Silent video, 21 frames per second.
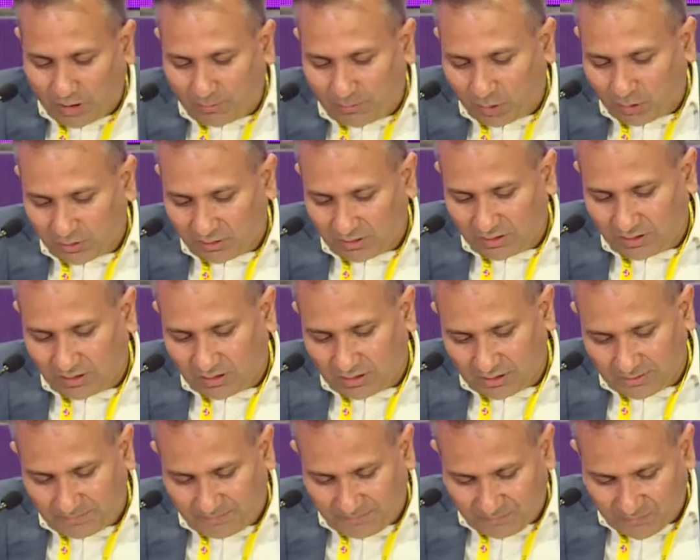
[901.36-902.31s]
about
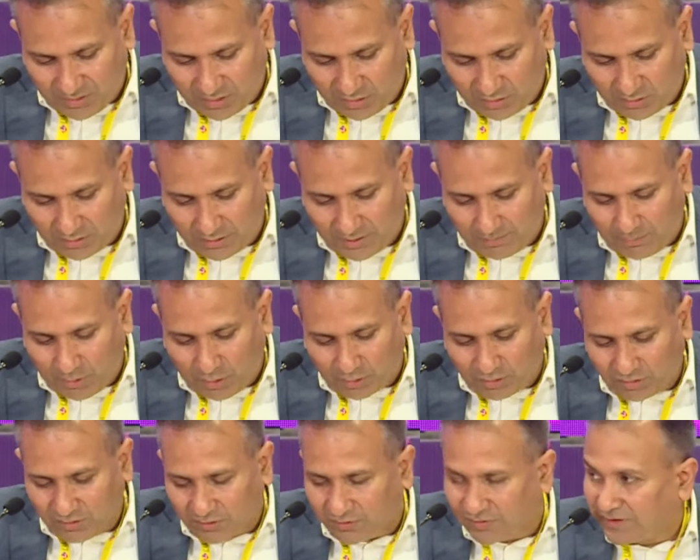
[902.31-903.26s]
the, you know,
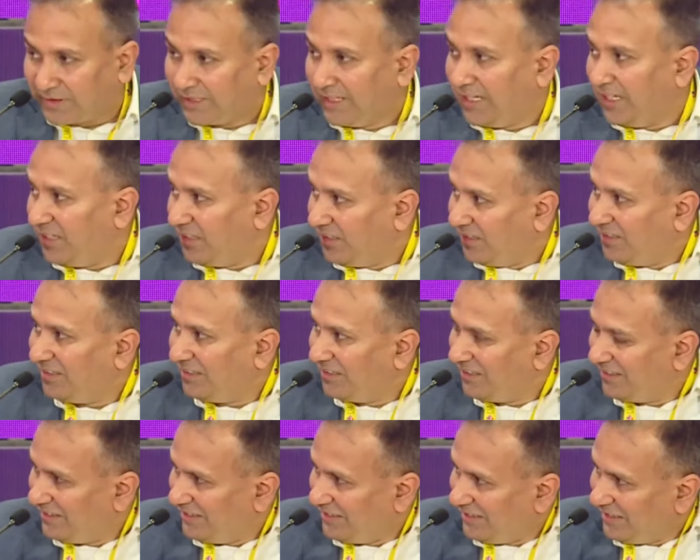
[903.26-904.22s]
importance of skilling.
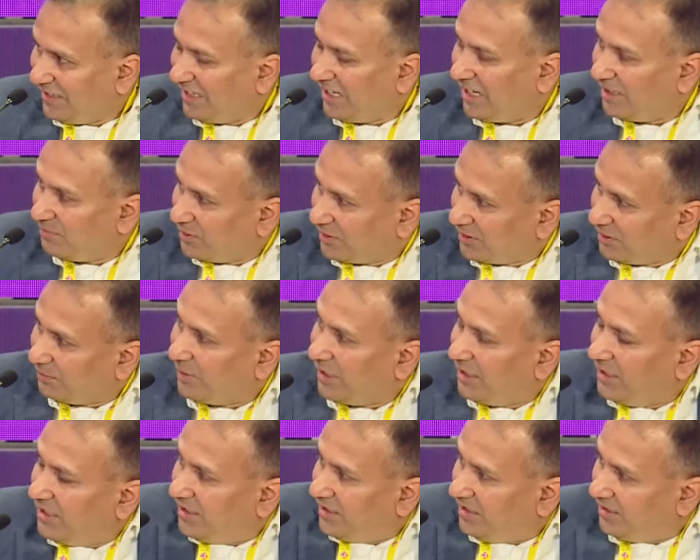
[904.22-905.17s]
And Mr.
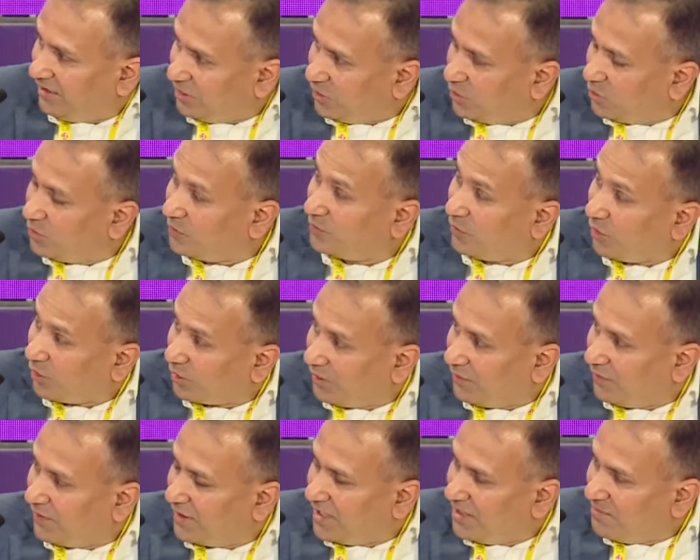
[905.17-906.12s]
Bali, you've got the
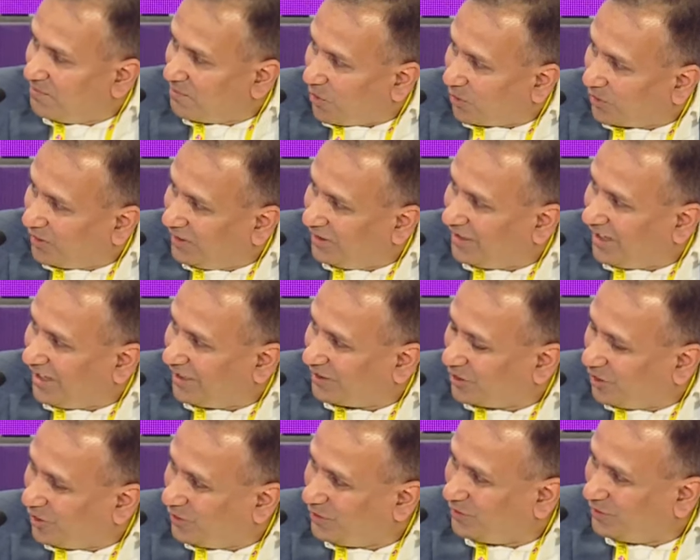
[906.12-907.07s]
very important task
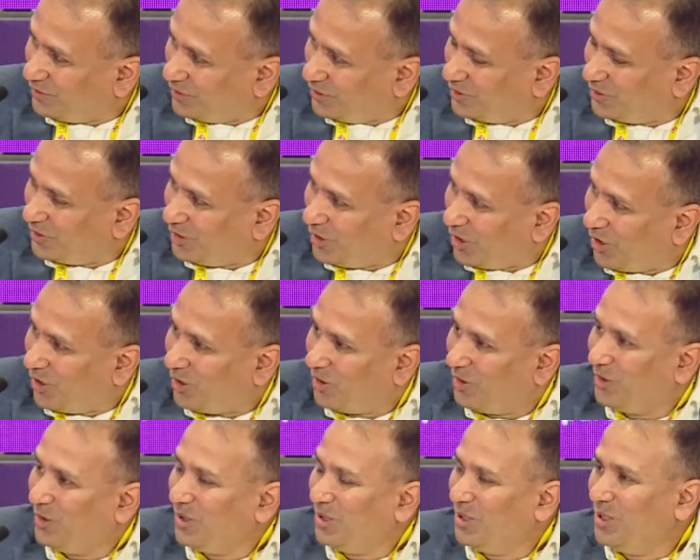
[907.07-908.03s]
of, you know,
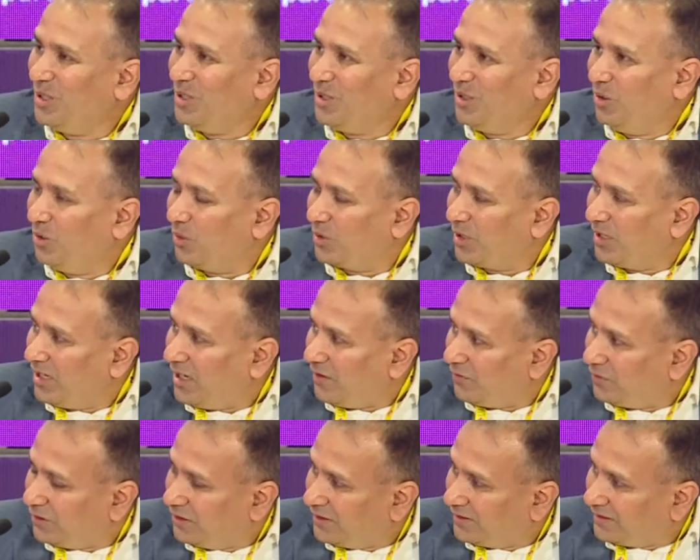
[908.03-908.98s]
now looking
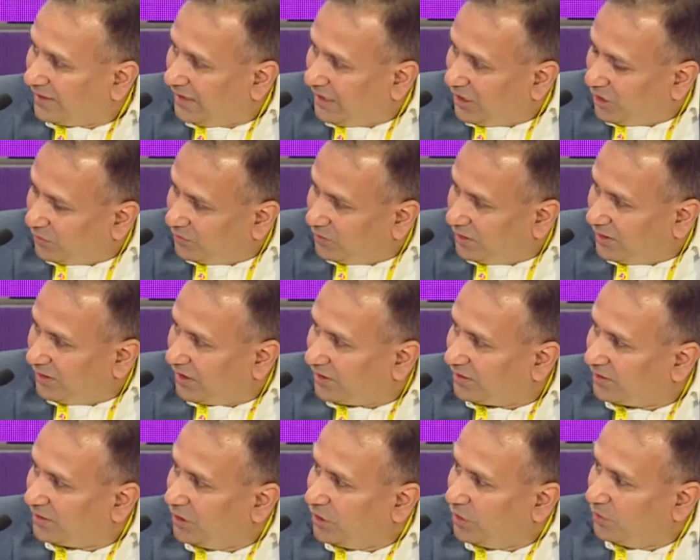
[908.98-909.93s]
after the skilling of the
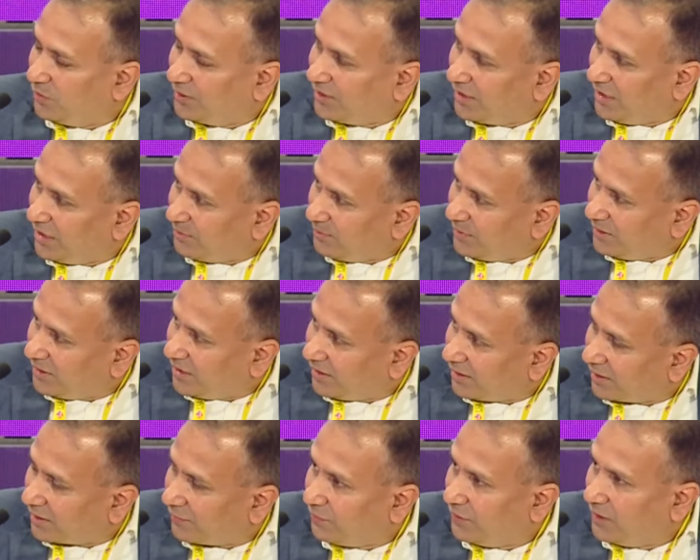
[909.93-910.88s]
industry. You were telling me
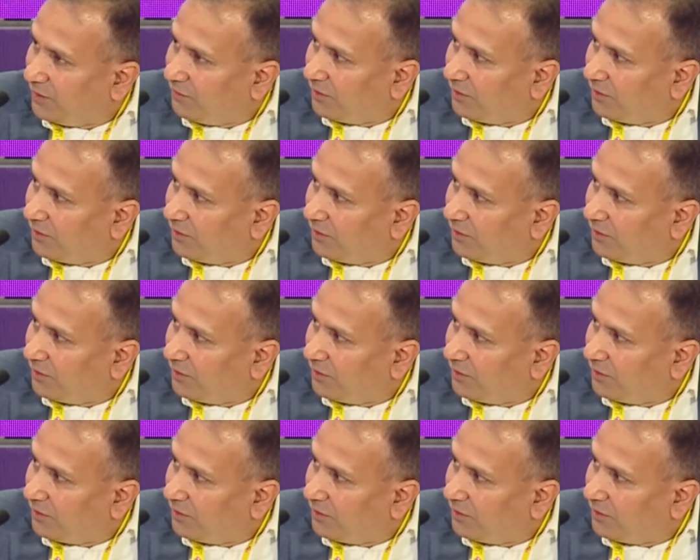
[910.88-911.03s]
that roughly